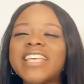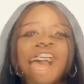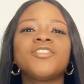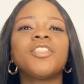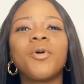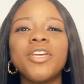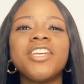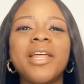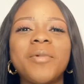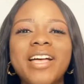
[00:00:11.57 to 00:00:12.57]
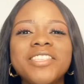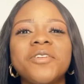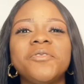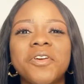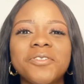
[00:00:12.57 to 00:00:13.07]
So the question I'm
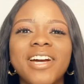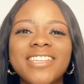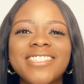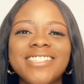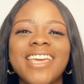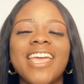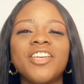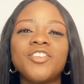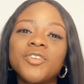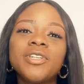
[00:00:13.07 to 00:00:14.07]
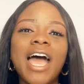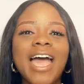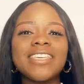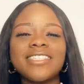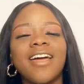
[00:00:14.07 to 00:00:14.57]
answering for you guys today: should
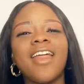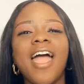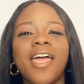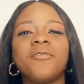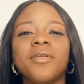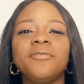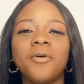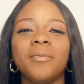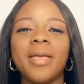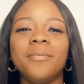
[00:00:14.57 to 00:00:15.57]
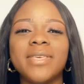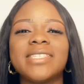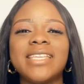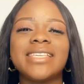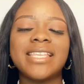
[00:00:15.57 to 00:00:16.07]
I start hiring for my
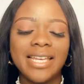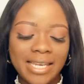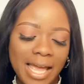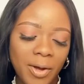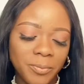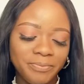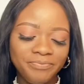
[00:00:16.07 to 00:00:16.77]
business now?